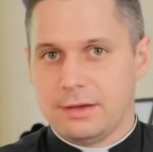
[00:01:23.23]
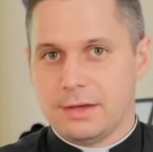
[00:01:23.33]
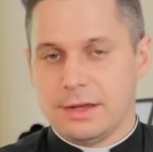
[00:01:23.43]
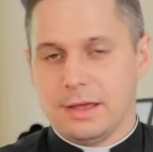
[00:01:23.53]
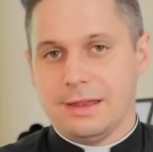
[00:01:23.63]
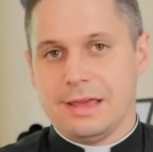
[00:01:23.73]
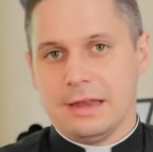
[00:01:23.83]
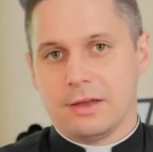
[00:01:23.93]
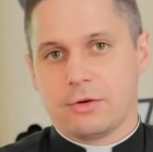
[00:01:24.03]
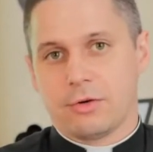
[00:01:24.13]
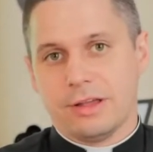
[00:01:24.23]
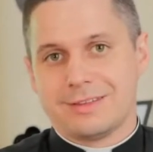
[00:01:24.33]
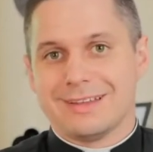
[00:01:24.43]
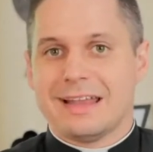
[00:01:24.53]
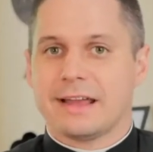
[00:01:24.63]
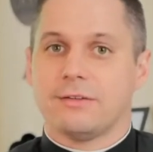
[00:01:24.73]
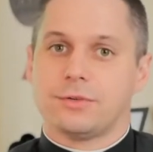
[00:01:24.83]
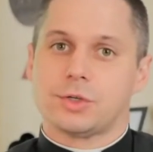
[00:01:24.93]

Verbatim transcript: and, and, and it creates a lack of